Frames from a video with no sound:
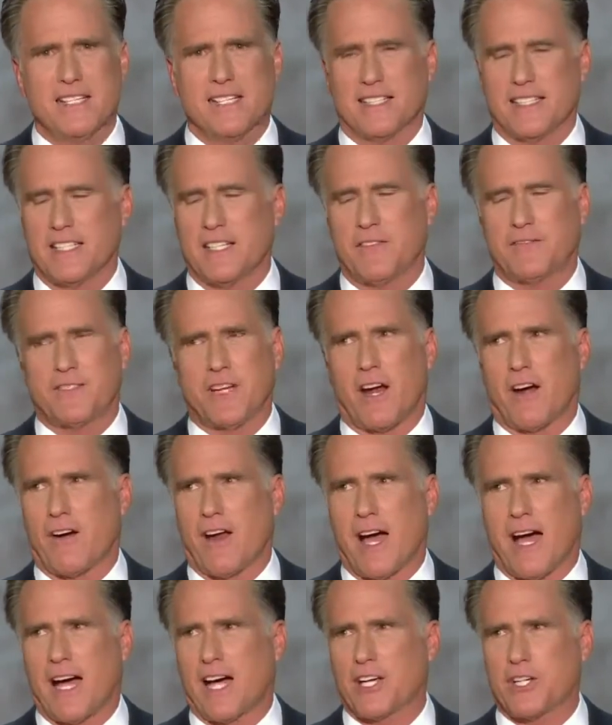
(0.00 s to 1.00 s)
to lift
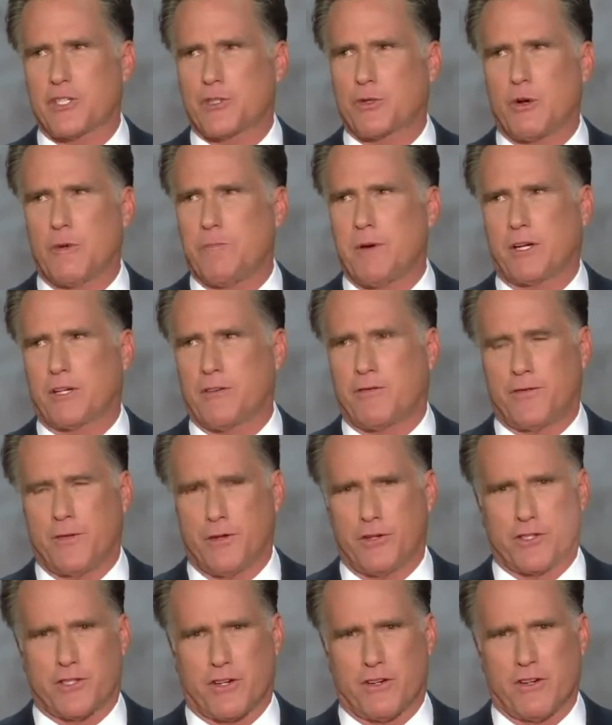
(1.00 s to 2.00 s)
our eyes to a better
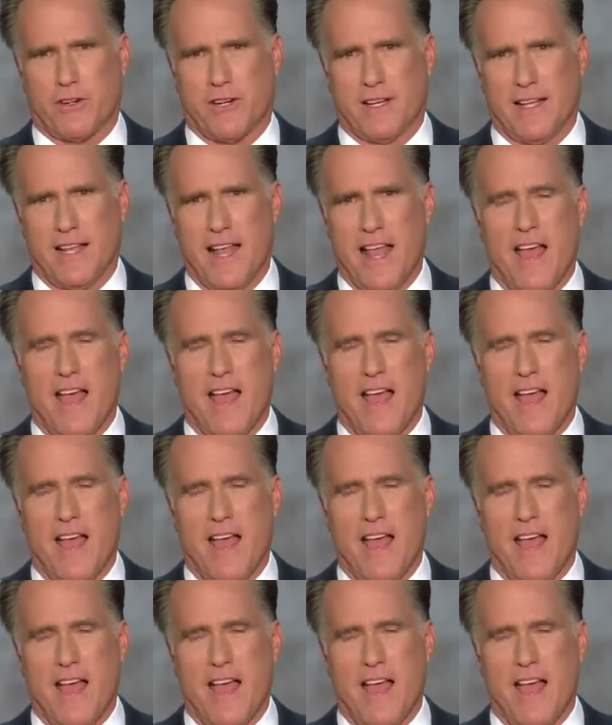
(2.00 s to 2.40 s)
future.